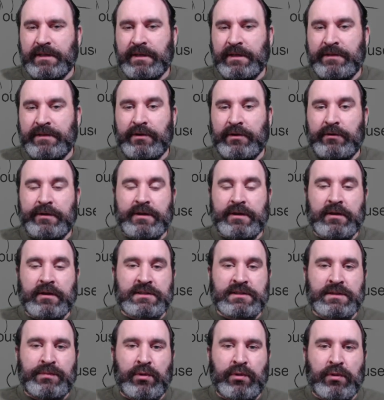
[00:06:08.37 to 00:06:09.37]
Is it only going
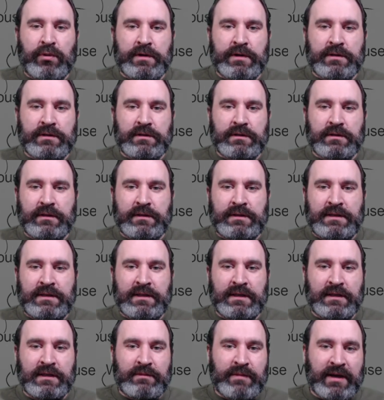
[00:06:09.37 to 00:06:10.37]
to support
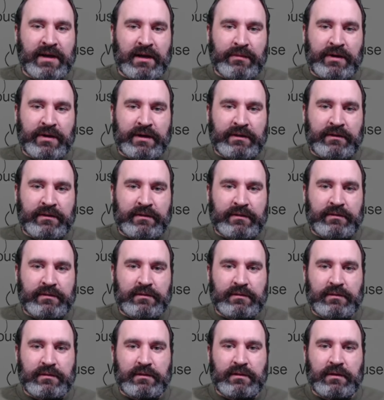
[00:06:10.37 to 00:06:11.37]
10 megabytes?
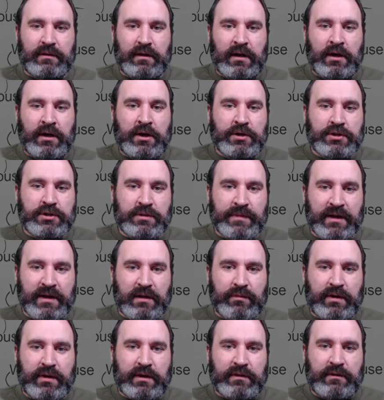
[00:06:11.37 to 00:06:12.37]
100
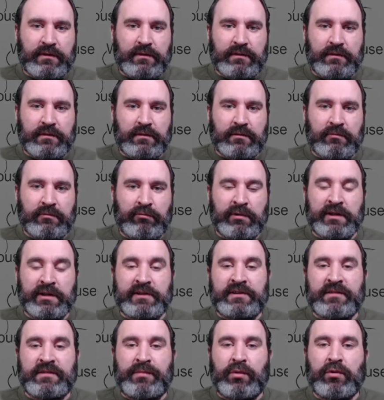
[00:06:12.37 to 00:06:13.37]
megabytes? Will it
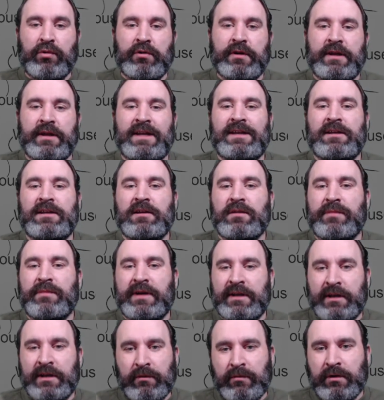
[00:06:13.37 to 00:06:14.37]
support a
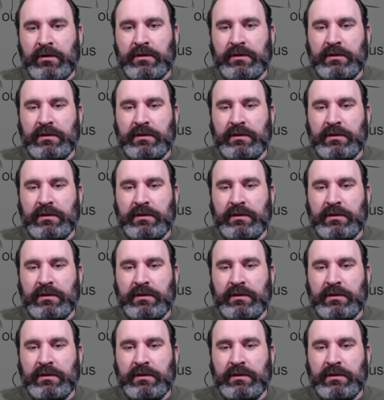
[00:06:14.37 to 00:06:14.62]
gigabyte network?